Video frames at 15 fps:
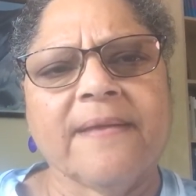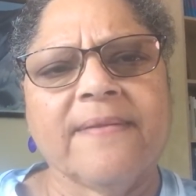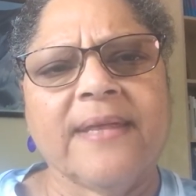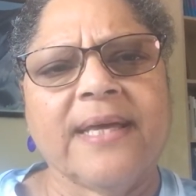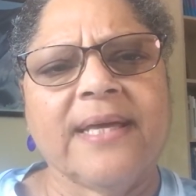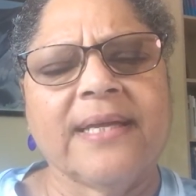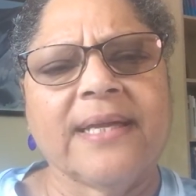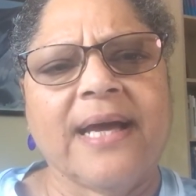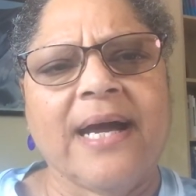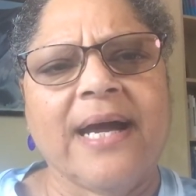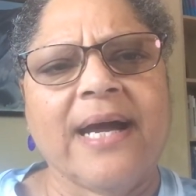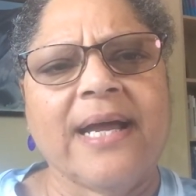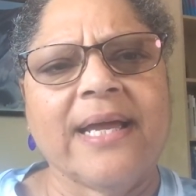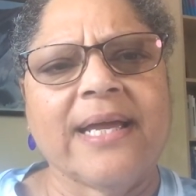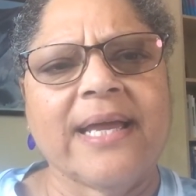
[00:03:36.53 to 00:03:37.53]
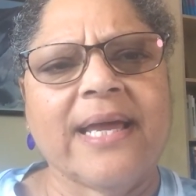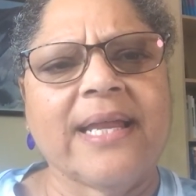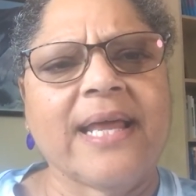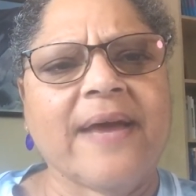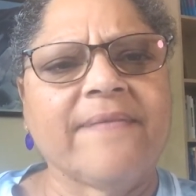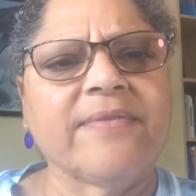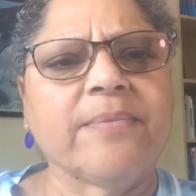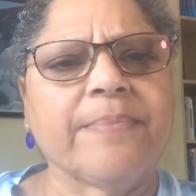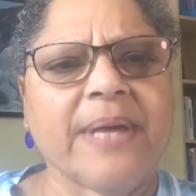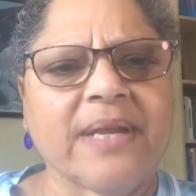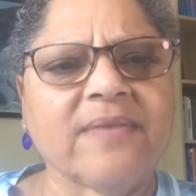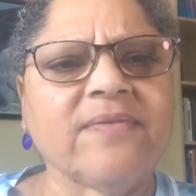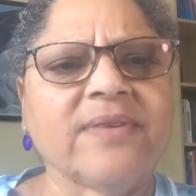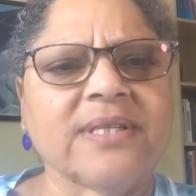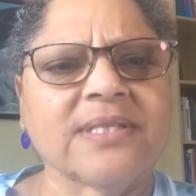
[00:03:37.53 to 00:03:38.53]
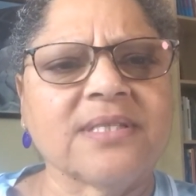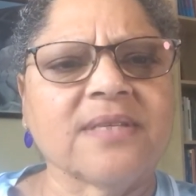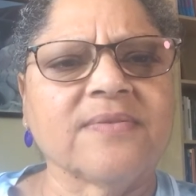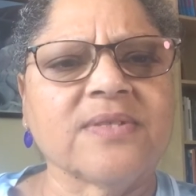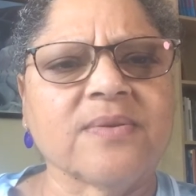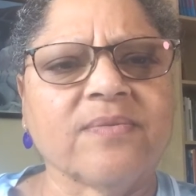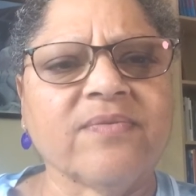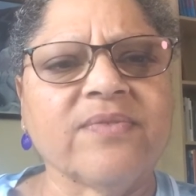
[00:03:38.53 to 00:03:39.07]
then I can have the benefits of some